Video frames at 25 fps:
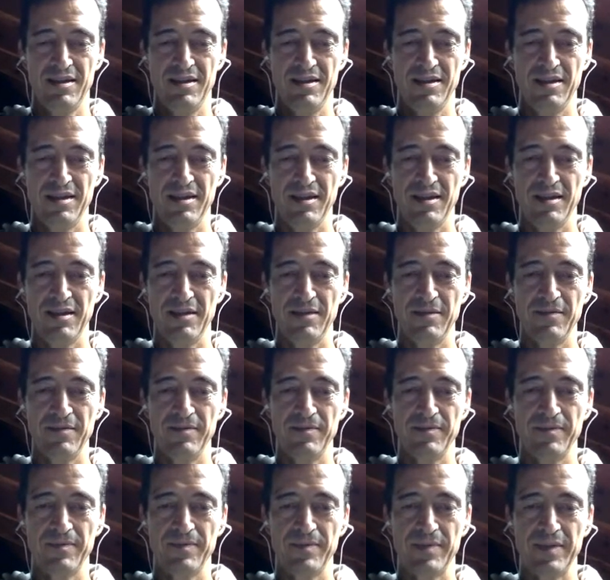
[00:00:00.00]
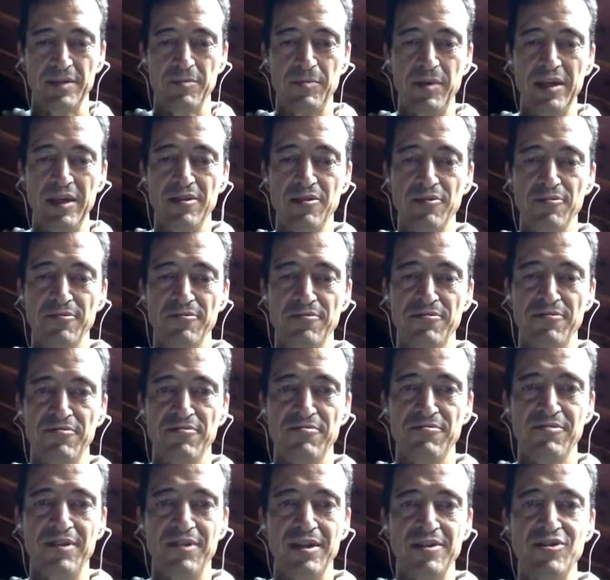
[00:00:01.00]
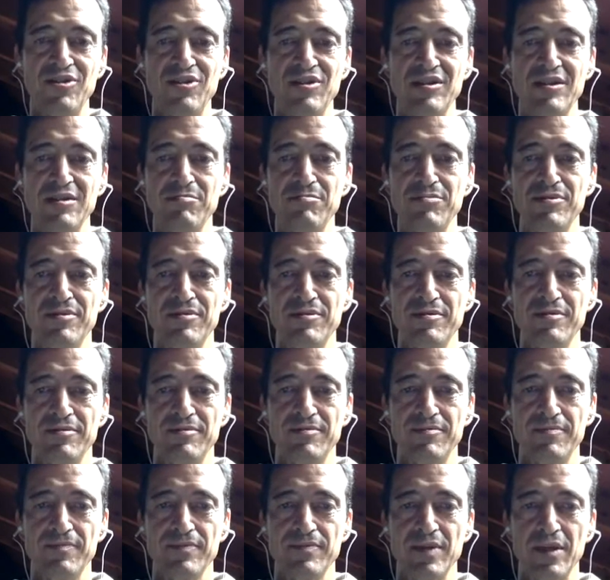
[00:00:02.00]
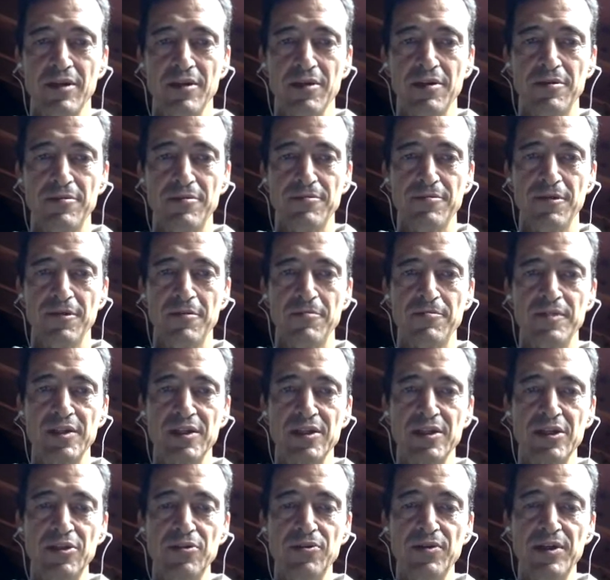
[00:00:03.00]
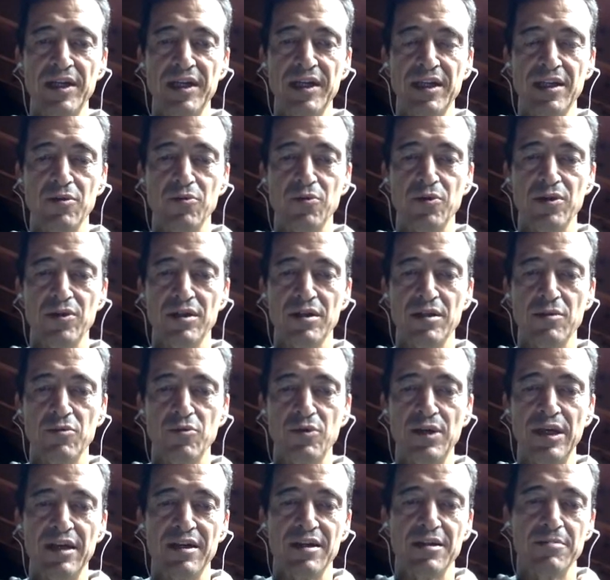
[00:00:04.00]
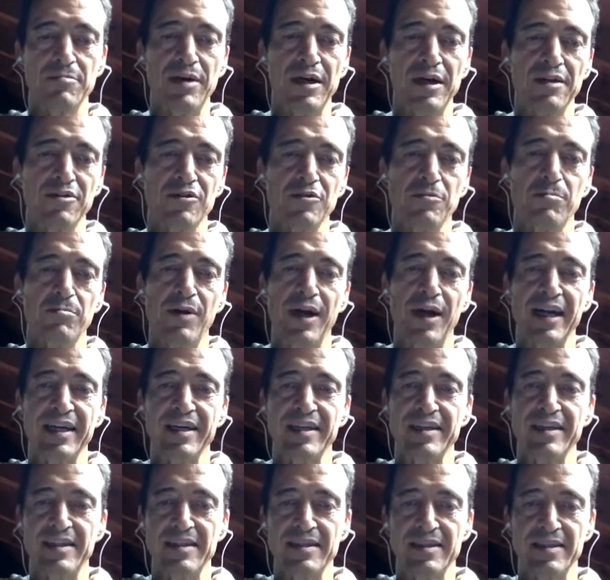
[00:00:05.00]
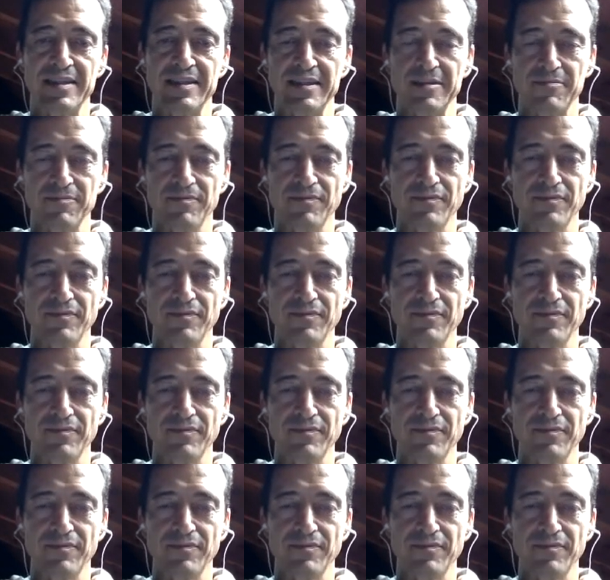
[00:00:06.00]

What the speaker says: a space of friendship, of security, where we are about to practice